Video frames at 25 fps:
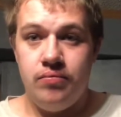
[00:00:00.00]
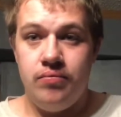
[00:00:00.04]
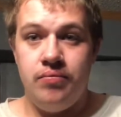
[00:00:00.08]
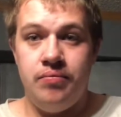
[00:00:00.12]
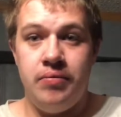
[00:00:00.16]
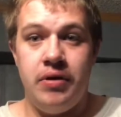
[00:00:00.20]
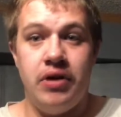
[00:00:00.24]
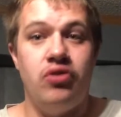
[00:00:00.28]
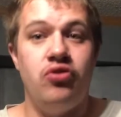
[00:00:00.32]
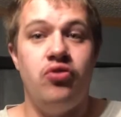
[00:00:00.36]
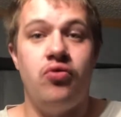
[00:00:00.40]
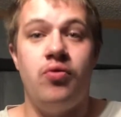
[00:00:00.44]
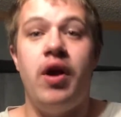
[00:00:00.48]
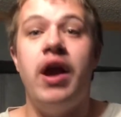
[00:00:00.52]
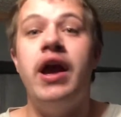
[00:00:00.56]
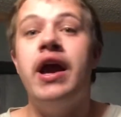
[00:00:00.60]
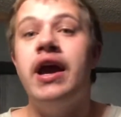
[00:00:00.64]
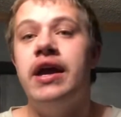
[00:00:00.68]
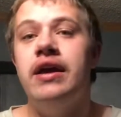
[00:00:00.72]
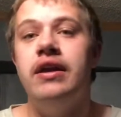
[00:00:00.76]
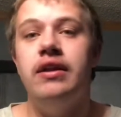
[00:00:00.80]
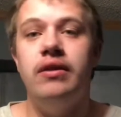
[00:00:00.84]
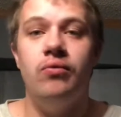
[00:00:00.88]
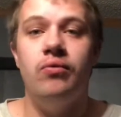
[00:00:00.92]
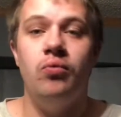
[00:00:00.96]
been
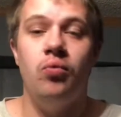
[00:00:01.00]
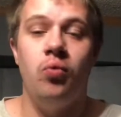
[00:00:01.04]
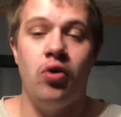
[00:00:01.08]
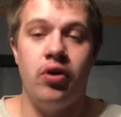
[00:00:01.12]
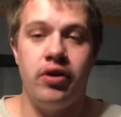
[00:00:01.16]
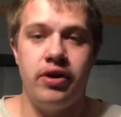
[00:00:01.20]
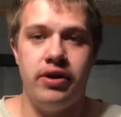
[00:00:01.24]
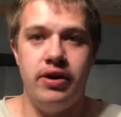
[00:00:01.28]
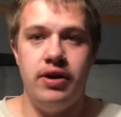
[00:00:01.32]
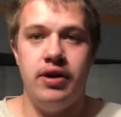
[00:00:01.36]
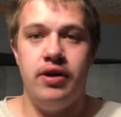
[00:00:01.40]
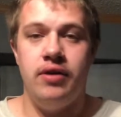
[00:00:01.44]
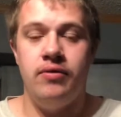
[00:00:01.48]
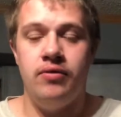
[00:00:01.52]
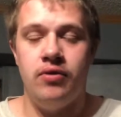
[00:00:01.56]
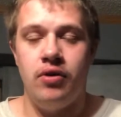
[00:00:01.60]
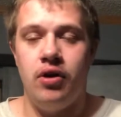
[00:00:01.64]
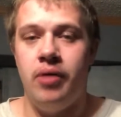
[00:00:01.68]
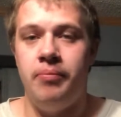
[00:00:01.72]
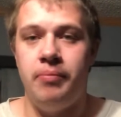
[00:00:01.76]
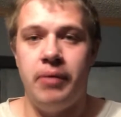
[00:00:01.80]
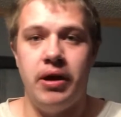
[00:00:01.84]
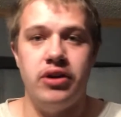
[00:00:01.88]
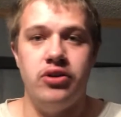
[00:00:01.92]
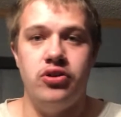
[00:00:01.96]
great working on
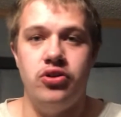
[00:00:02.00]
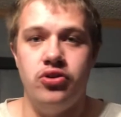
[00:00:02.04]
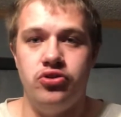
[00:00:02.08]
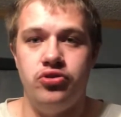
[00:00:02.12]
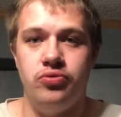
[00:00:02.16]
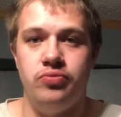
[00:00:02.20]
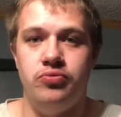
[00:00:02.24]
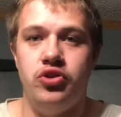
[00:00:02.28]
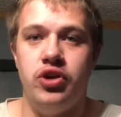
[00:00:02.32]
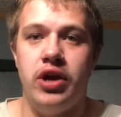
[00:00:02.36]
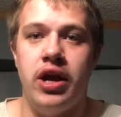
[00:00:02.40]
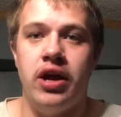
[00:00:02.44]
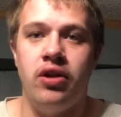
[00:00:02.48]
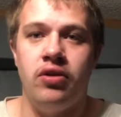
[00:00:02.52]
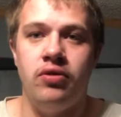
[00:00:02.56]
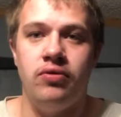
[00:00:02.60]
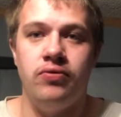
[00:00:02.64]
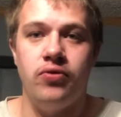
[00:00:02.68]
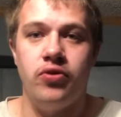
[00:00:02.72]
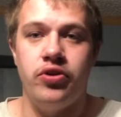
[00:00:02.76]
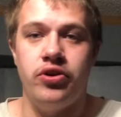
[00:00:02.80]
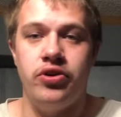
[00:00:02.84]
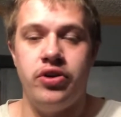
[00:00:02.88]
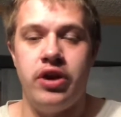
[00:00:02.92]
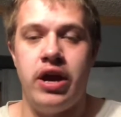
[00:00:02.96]
my YouTube channel for
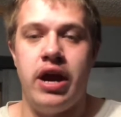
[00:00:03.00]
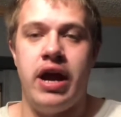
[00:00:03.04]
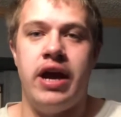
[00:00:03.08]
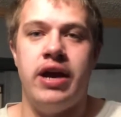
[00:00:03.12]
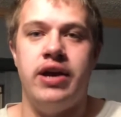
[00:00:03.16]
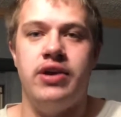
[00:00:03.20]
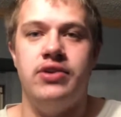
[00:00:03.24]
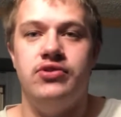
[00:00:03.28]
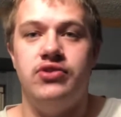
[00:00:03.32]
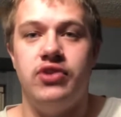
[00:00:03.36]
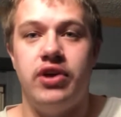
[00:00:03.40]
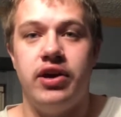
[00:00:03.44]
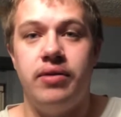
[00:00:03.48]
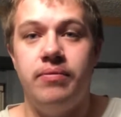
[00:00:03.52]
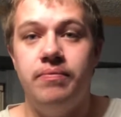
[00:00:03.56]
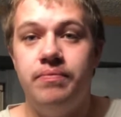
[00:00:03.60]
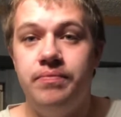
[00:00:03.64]
you guys. Like,